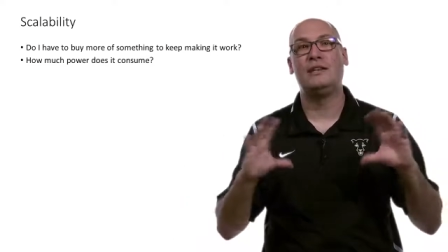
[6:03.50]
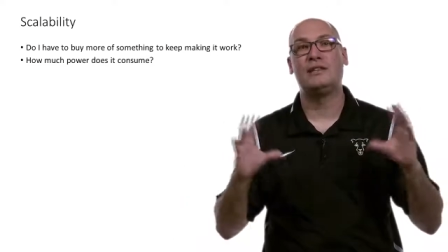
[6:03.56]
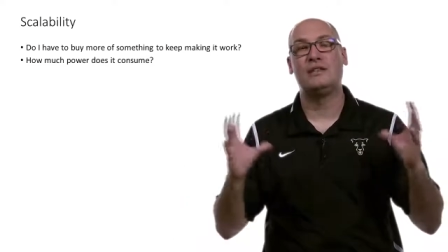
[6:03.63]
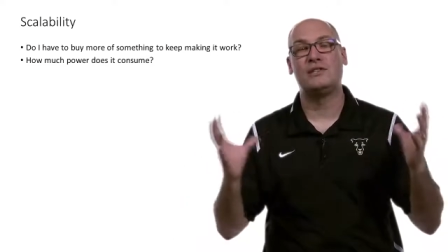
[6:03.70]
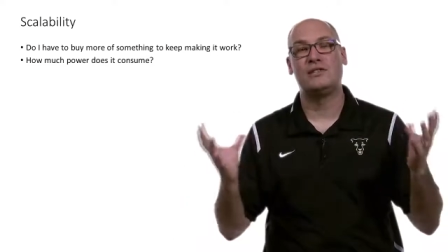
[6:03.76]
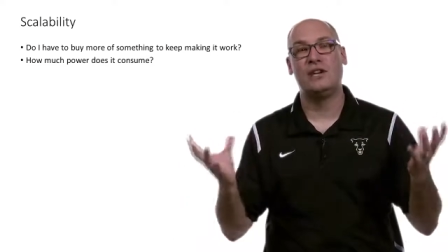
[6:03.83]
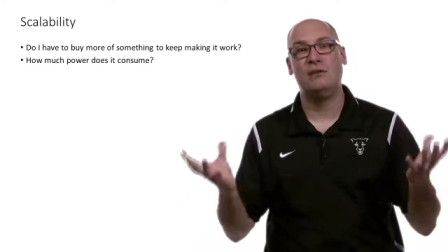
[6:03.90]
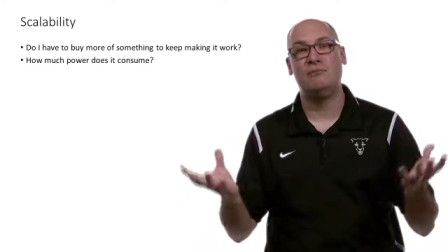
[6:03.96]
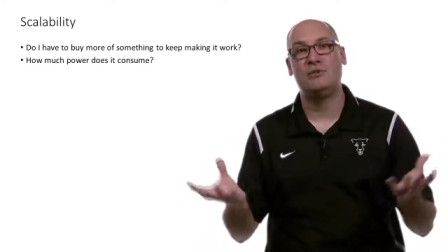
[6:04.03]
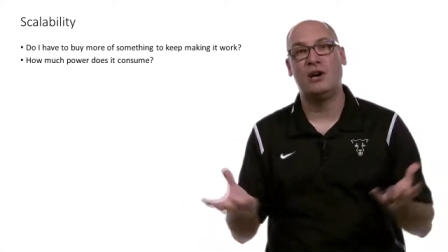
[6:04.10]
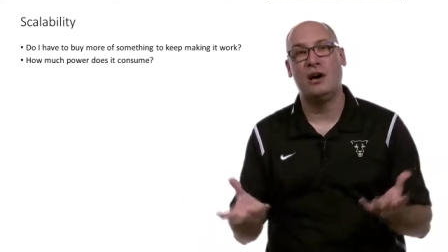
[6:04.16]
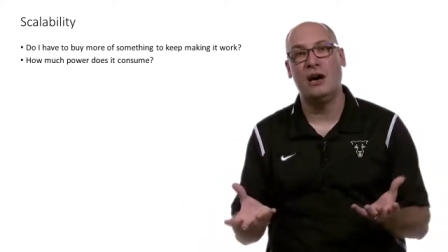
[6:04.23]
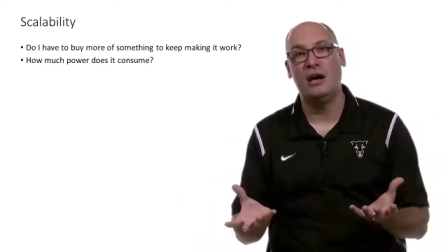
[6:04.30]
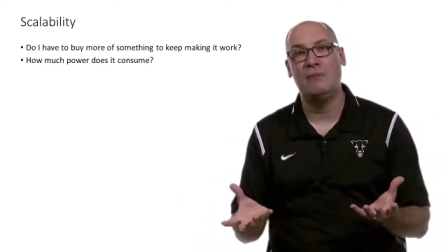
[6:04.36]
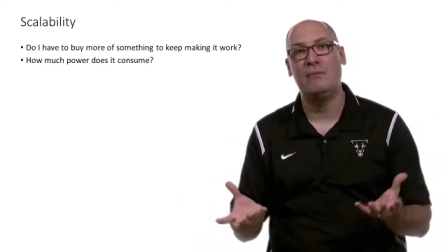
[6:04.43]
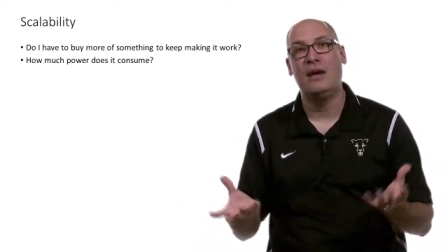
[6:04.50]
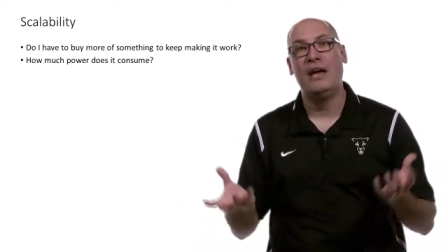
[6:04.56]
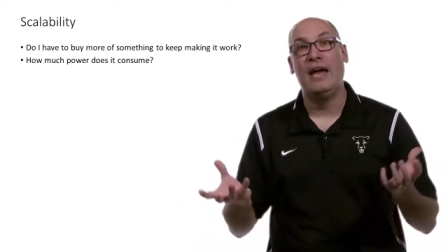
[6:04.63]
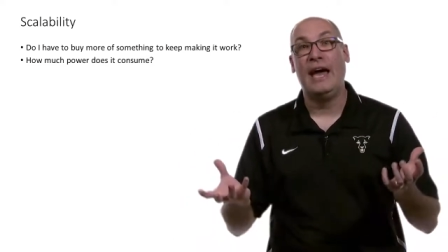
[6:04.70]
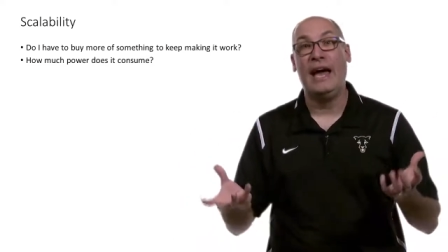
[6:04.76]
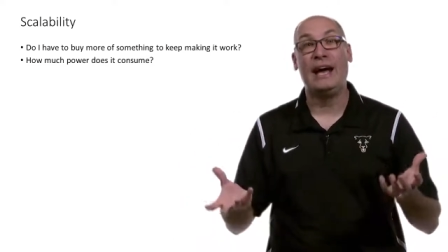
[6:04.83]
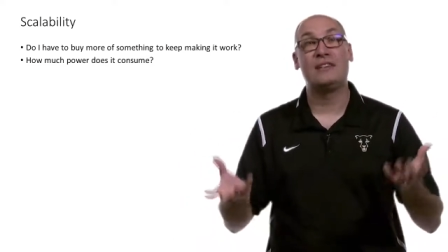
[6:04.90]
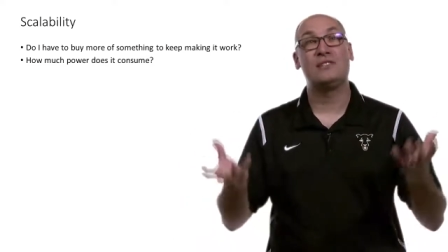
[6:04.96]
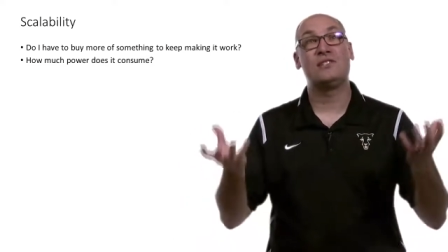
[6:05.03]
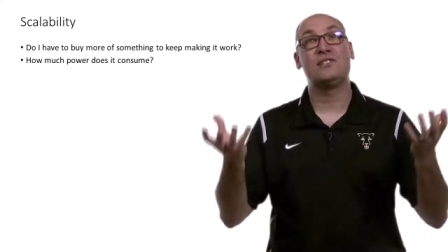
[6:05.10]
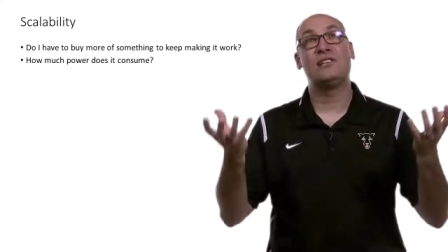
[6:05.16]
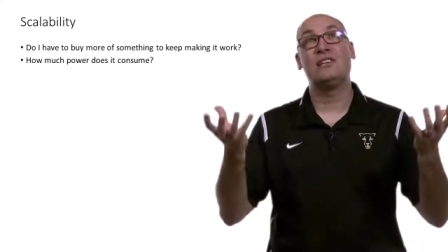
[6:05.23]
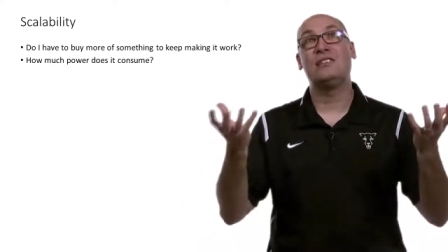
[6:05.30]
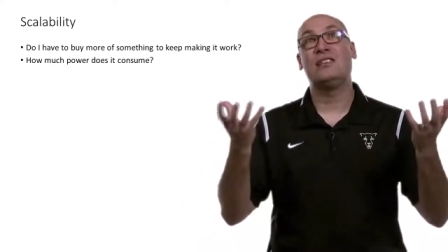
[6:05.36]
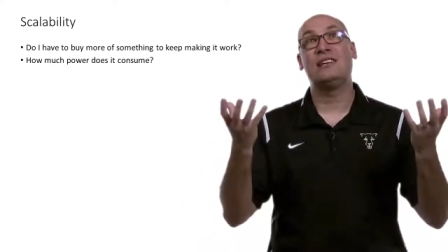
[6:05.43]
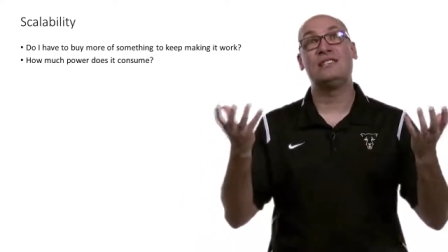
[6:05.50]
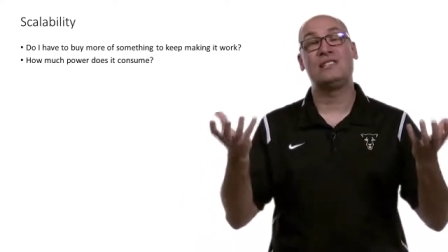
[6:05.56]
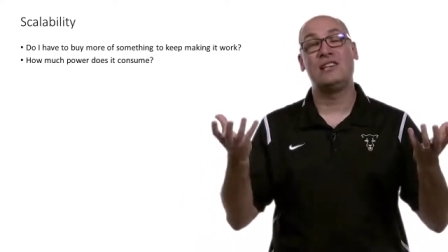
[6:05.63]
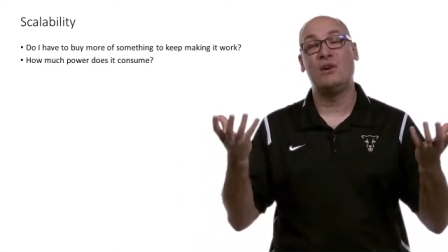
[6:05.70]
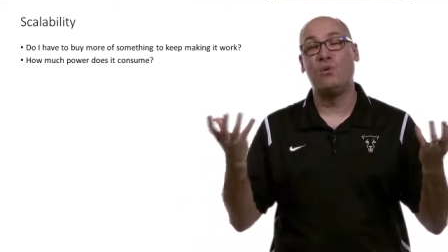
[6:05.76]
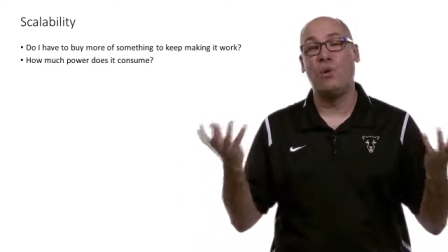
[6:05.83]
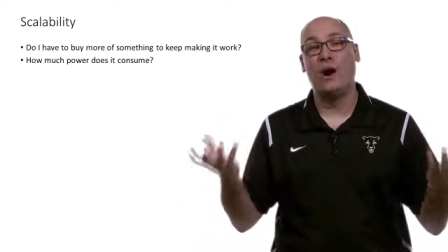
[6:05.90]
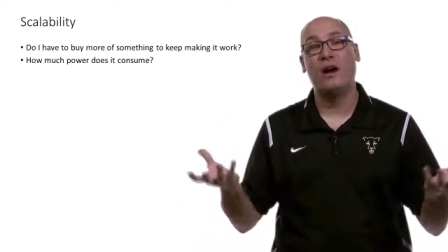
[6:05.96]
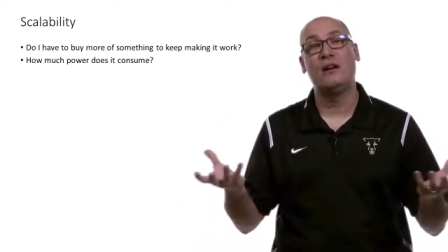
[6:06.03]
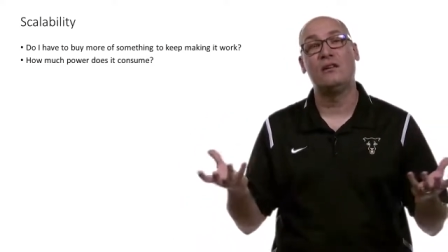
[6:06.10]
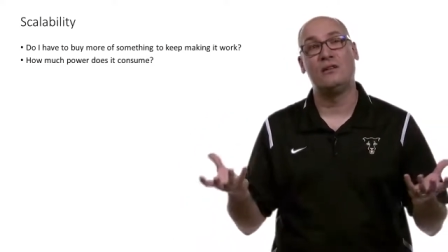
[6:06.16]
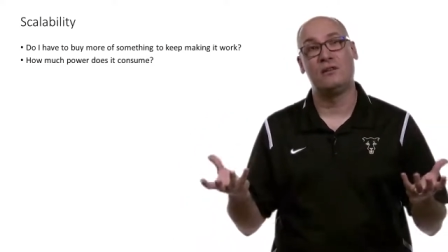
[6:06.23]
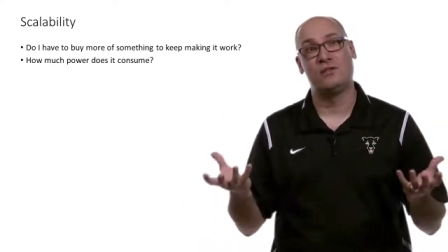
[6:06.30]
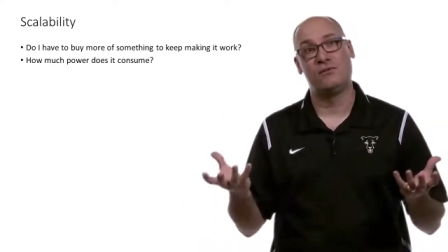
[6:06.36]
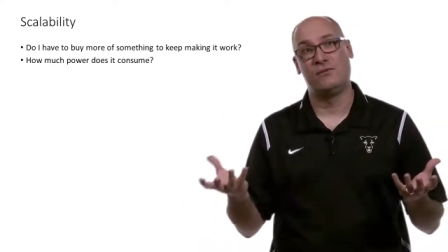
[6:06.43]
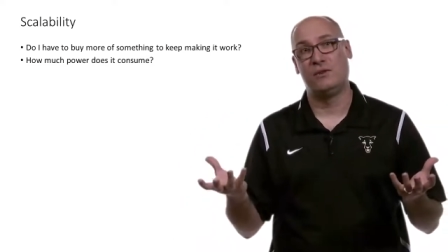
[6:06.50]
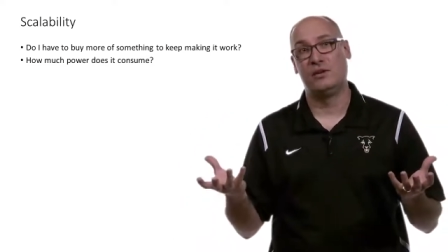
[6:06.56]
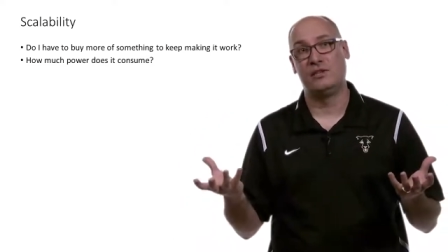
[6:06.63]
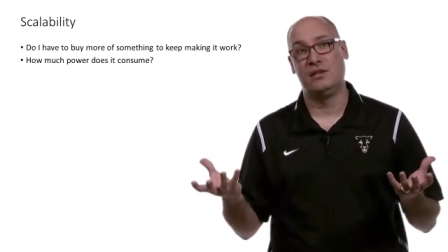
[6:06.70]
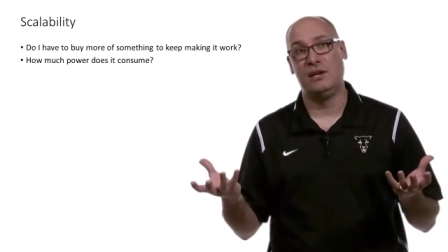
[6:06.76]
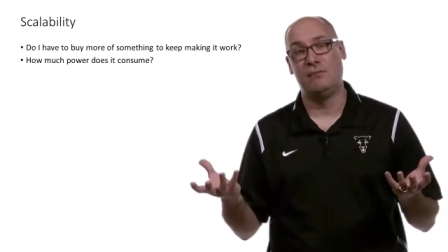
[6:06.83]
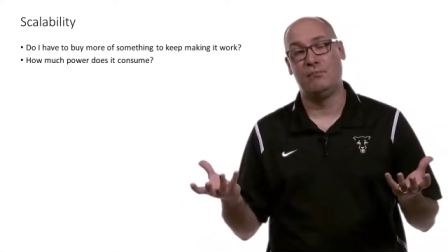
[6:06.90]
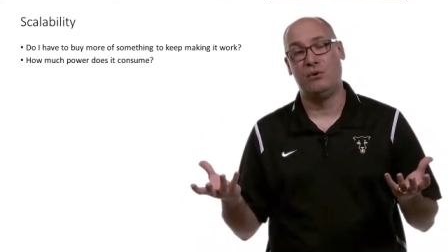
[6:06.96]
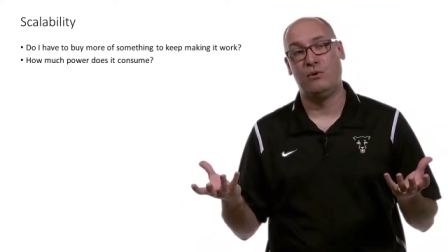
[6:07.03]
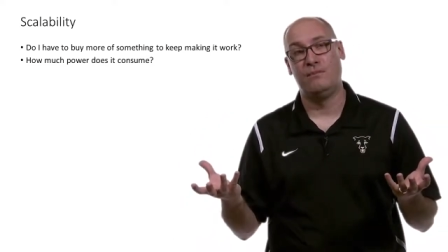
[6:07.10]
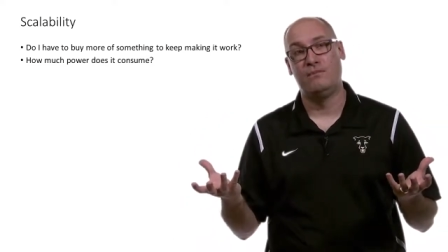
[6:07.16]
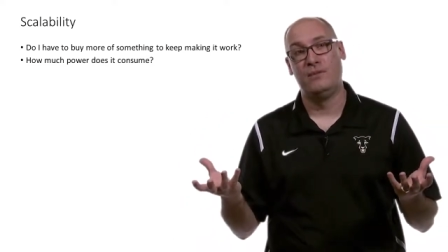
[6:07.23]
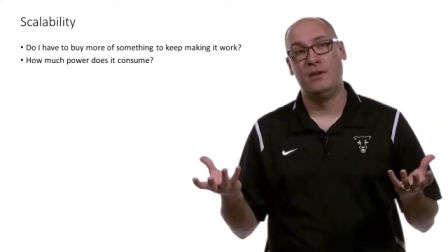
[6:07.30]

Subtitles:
at the same time accessing, let's say, wireless, for example?